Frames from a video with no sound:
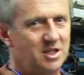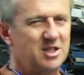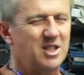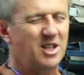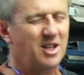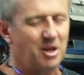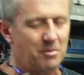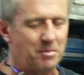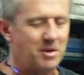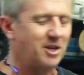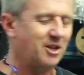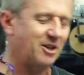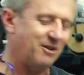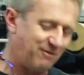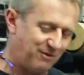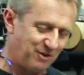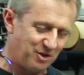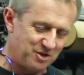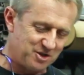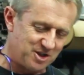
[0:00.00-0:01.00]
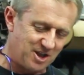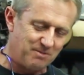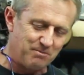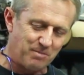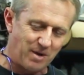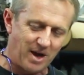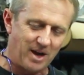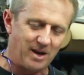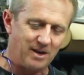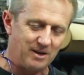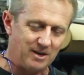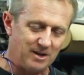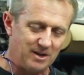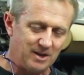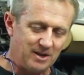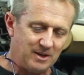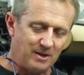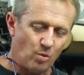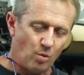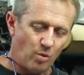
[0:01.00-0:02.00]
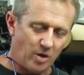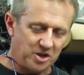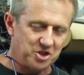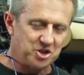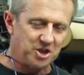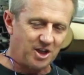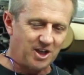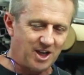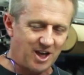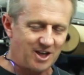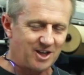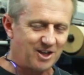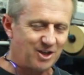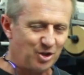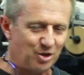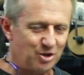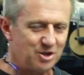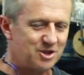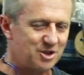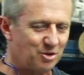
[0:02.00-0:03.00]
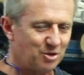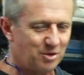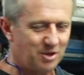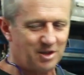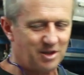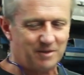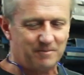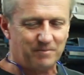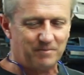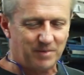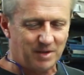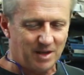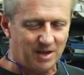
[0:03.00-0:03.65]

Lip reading: It's a little bit confusing, but once you get used to it,